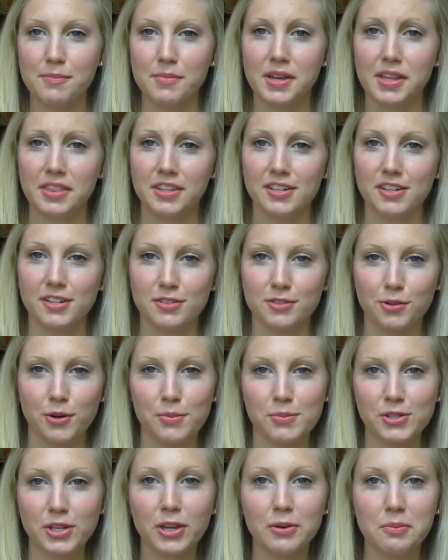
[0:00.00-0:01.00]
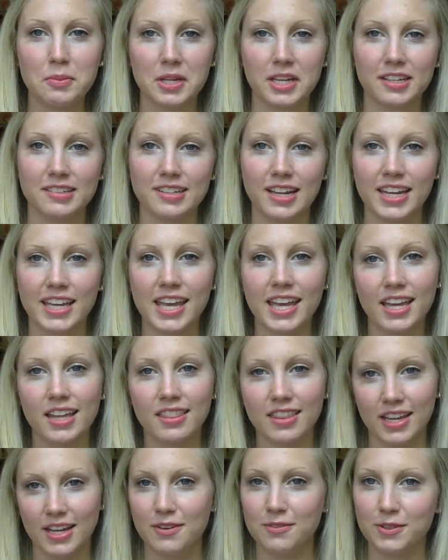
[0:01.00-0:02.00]
in the description, because I
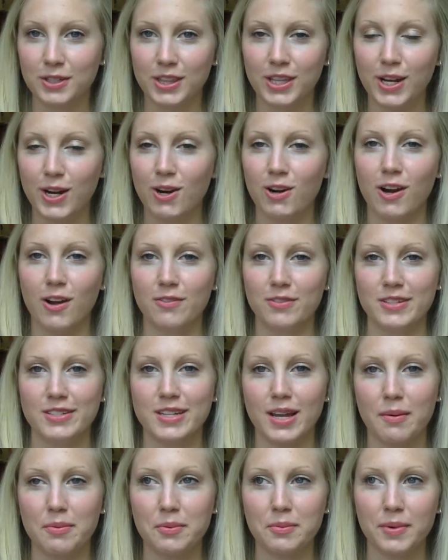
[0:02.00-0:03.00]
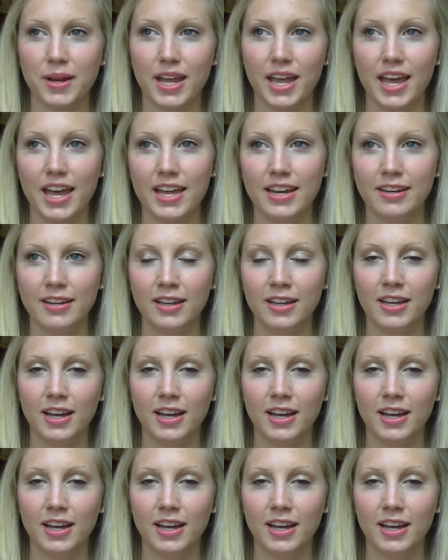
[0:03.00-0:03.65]
can't think of what they are off the top of my head.